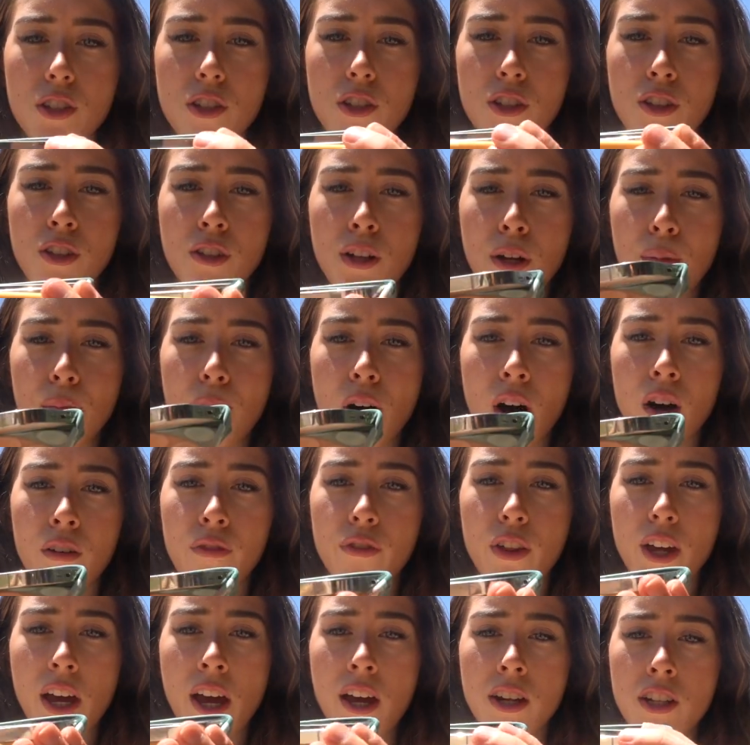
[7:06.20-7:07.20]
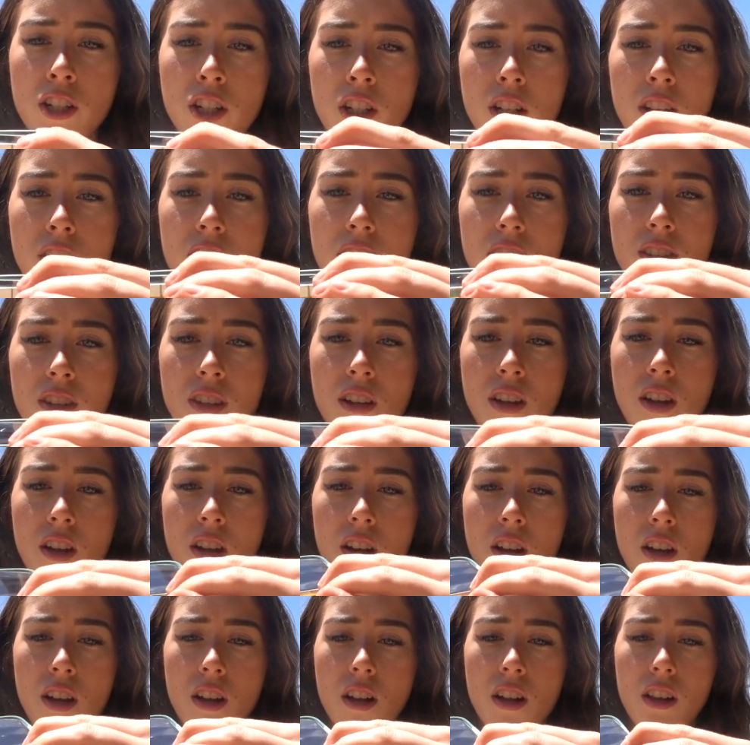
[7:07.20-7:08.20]
slip off the edges
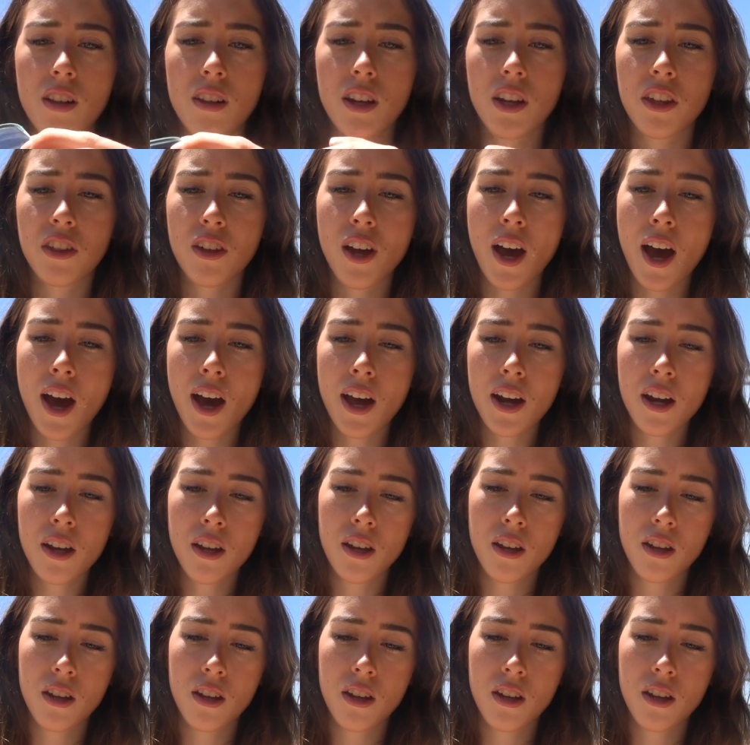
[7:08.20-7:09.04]
like that.